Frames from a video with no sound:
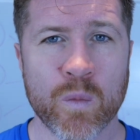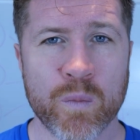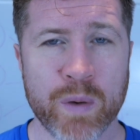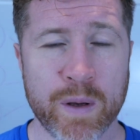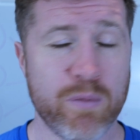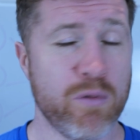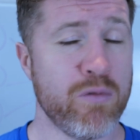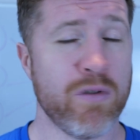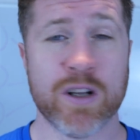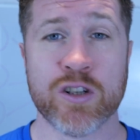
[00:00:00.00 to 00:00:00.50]

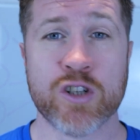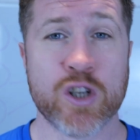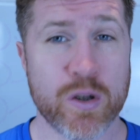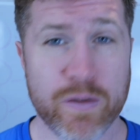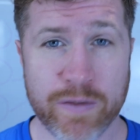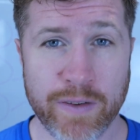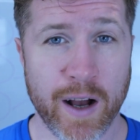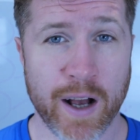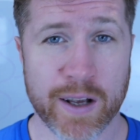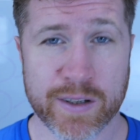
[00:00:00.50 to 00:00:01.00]
people run too
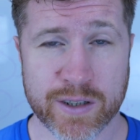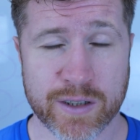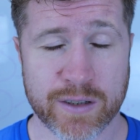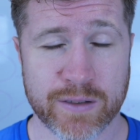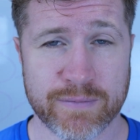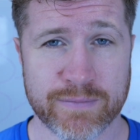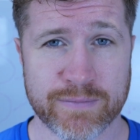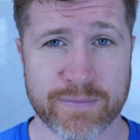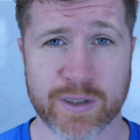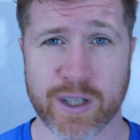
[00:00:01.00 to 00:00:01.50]
fast,
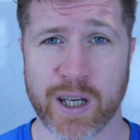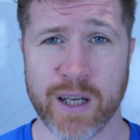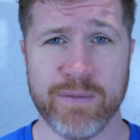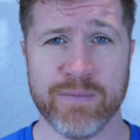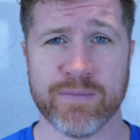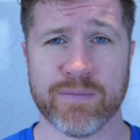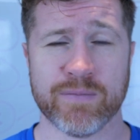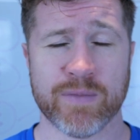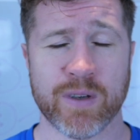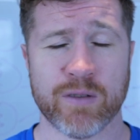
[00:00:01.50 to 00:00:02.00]
okay?
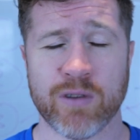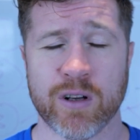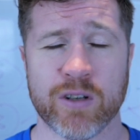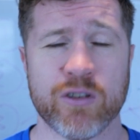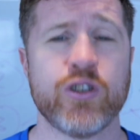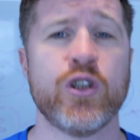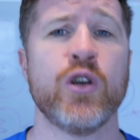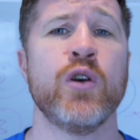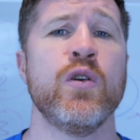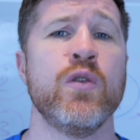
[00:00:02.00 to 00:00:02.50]
They run
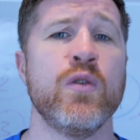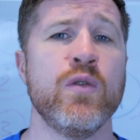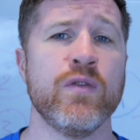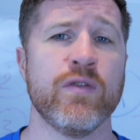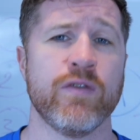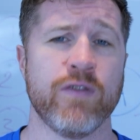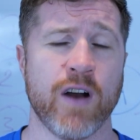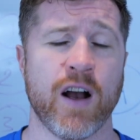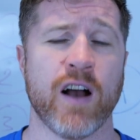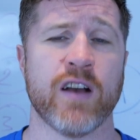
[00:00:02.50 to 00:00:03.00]
too
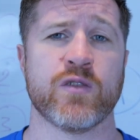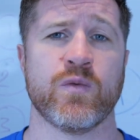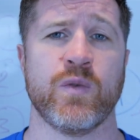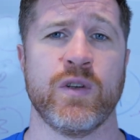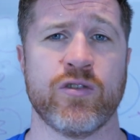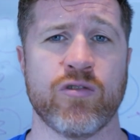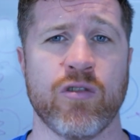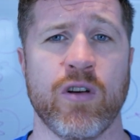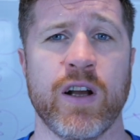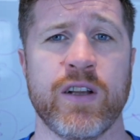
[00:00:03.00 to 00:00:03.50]
fast
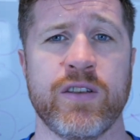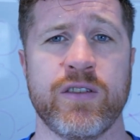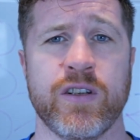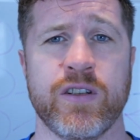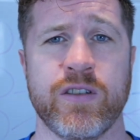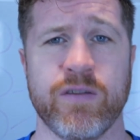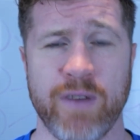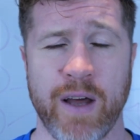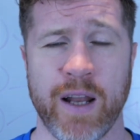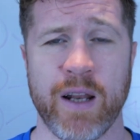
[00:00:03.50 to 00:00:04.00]
when trying to
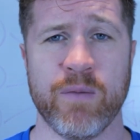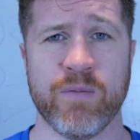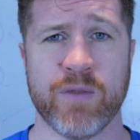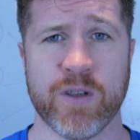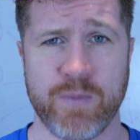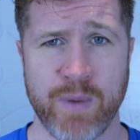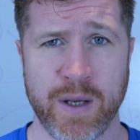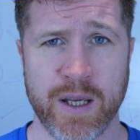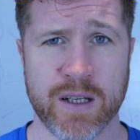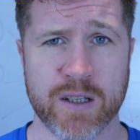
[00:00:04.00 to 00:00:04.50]
develop
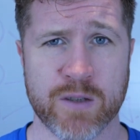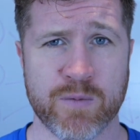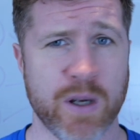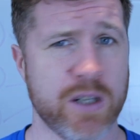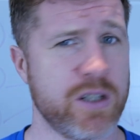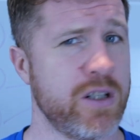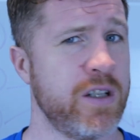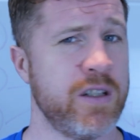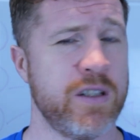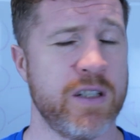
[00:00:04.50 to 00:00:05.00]
speed,
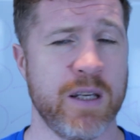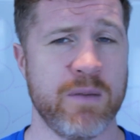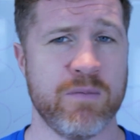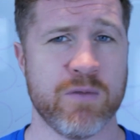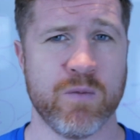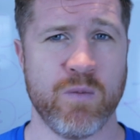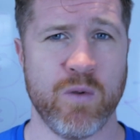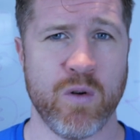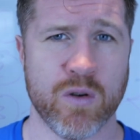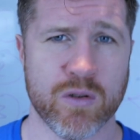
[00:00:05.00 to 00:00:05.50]
especially in team
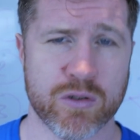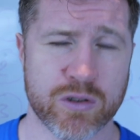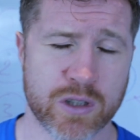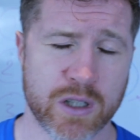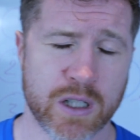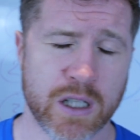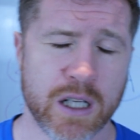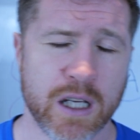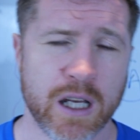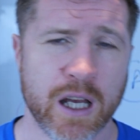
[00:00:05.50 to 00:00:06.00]
sports,
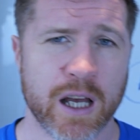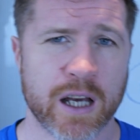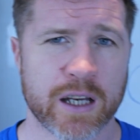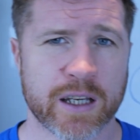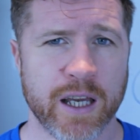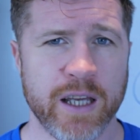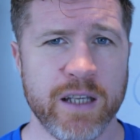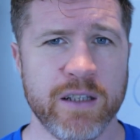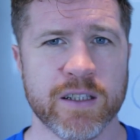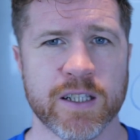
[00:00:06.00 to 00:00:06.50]

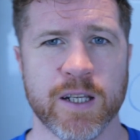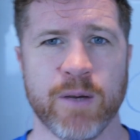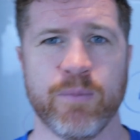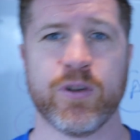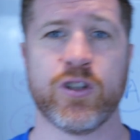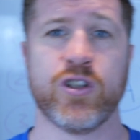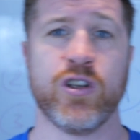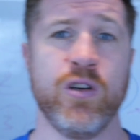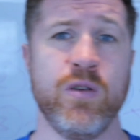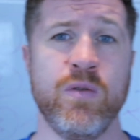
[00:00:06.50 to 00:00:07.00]
okay? Number
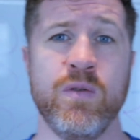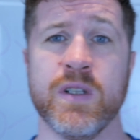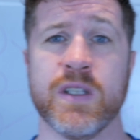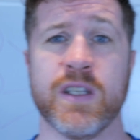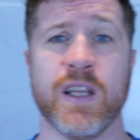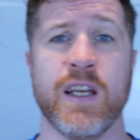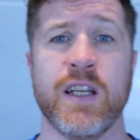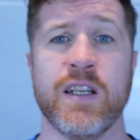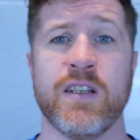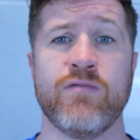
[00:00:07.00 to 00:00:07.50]
two is
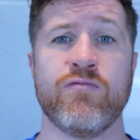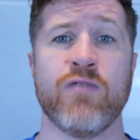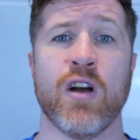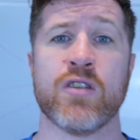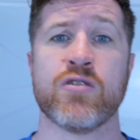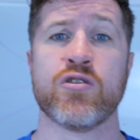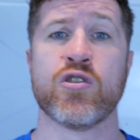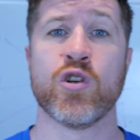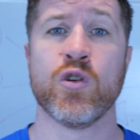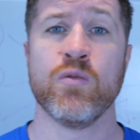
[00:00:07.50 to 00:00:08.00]
that they
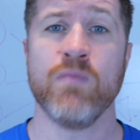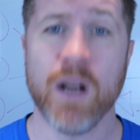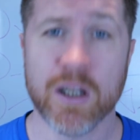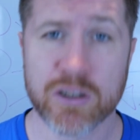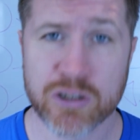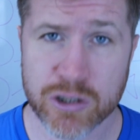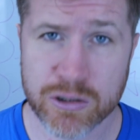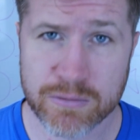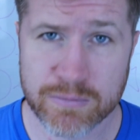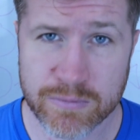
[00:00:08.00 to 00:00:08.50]
run too
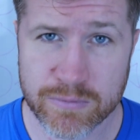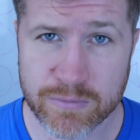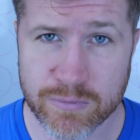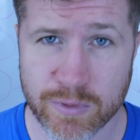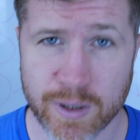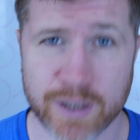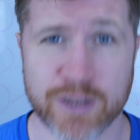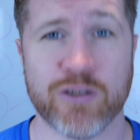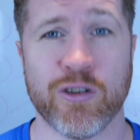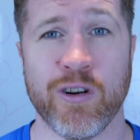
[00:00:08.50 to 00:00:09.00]
much
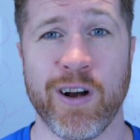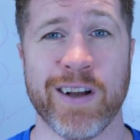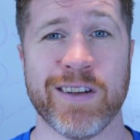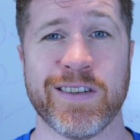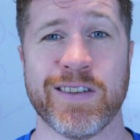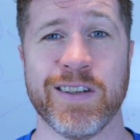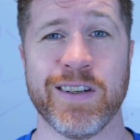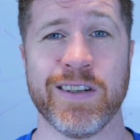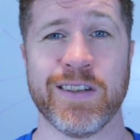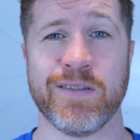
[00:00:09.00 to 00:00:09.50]
when trying
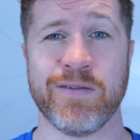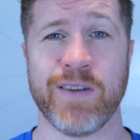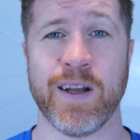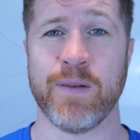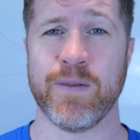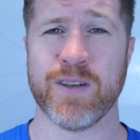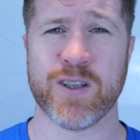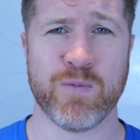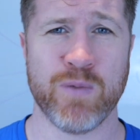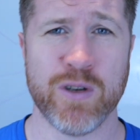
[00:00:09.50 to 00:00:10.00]
to
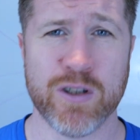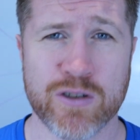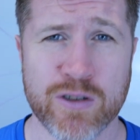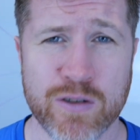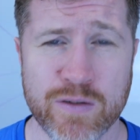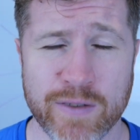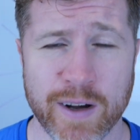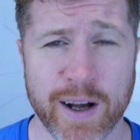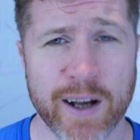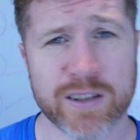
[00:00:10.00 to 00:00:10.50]
develop. They sprint
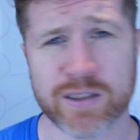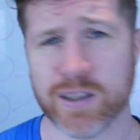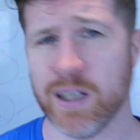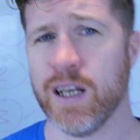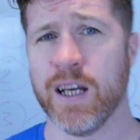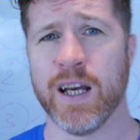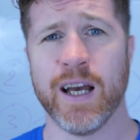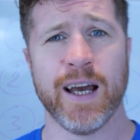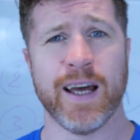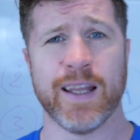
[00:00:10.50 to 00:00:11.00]
too fast
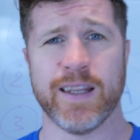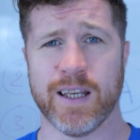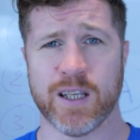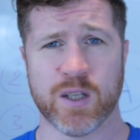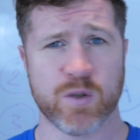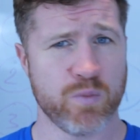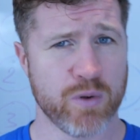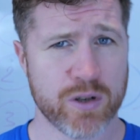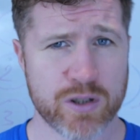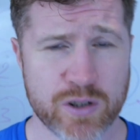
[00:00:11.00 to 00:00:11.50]
and they
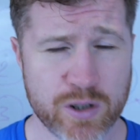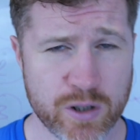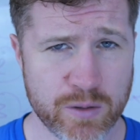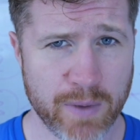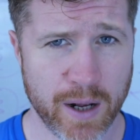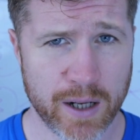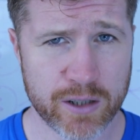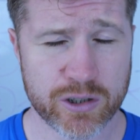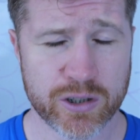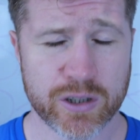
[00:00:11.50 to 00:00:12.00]
sprint too
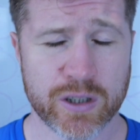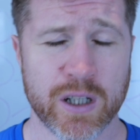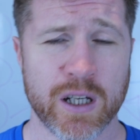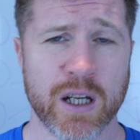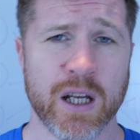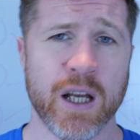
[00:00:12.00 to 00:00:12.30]
much.